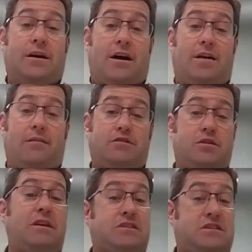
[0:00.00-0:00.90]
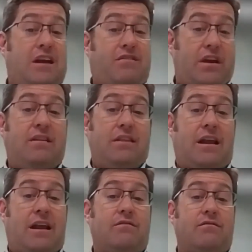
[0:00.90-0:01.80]
to be safe in
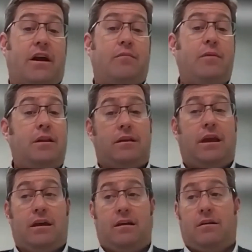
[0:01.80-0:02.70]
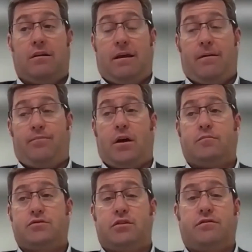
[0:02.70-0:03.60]
that environment and
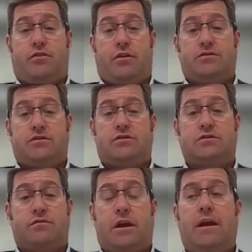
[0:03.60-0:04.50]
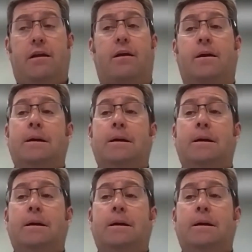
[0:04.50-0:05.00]
observe transitions of care.